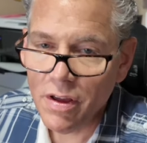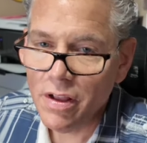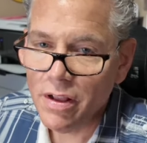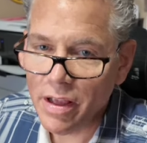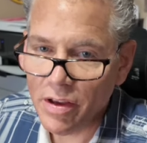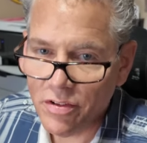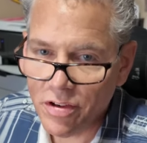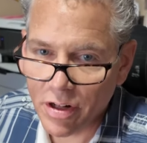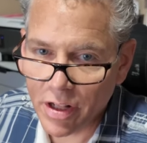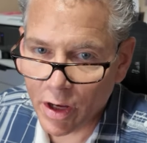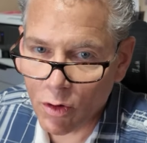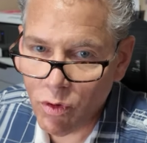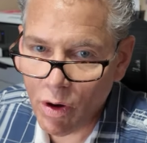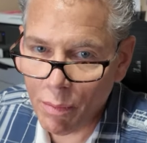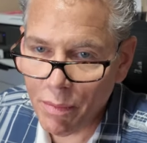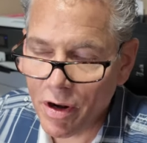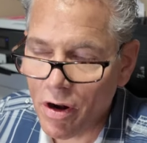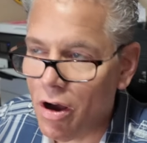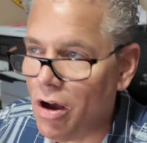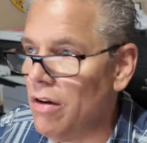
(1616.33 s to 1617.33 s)
They shut the
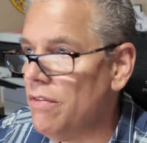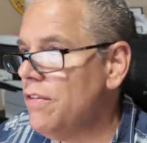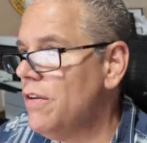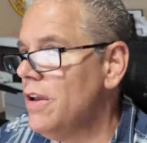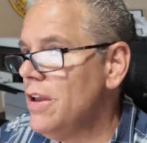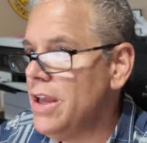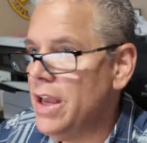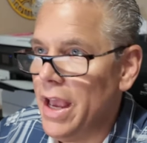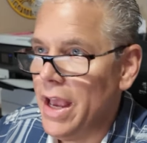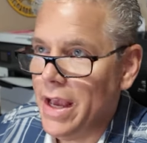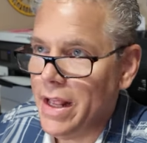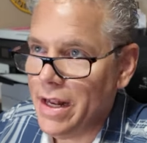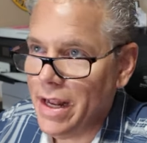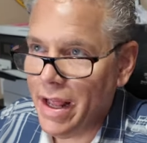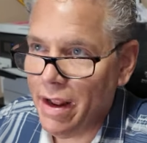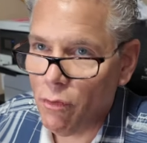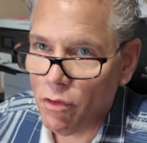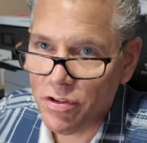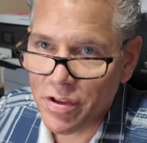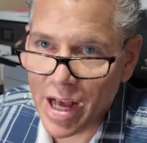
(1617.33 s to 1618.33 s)
equipment off, and
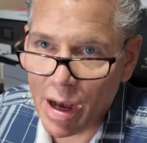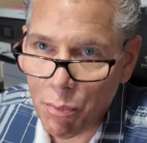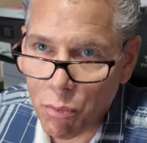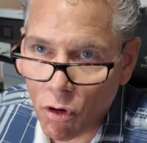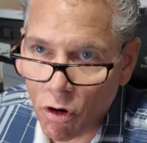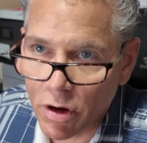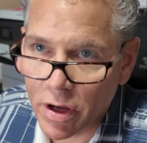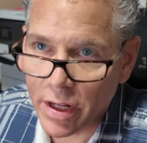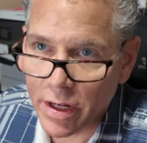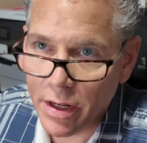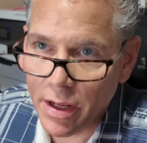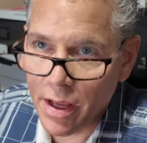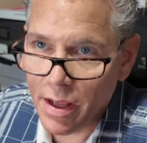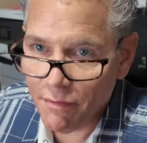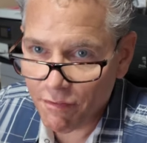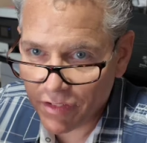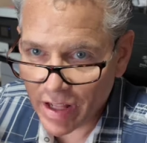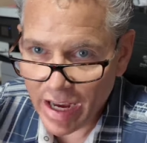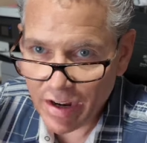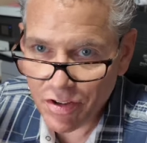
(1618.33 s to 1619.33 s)
it would stop working.
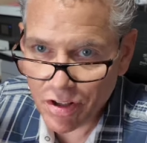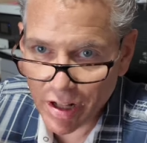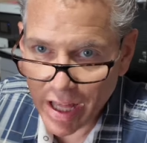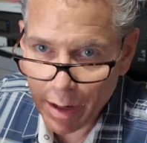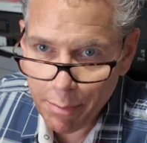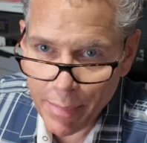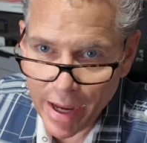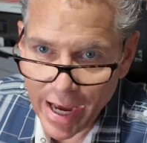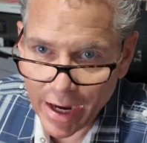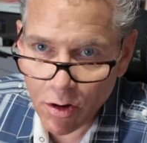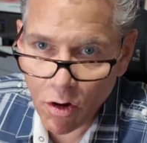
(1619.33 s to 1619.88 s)
Flash the light back